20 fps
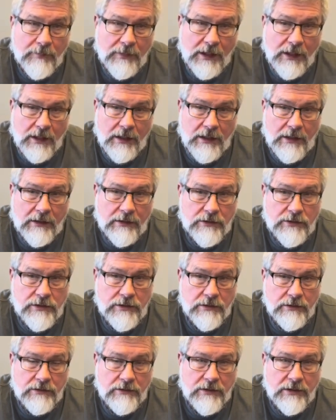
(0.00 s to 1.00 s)

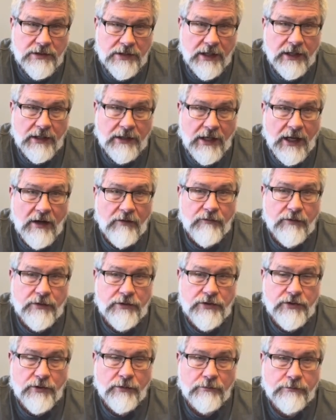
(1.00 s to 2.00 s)
is to take an
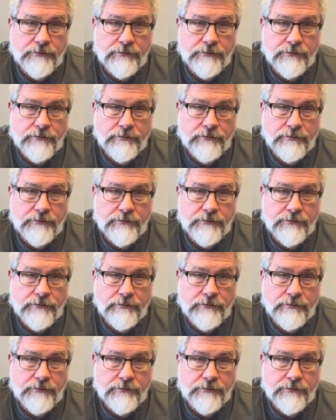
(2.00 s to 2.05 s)
average.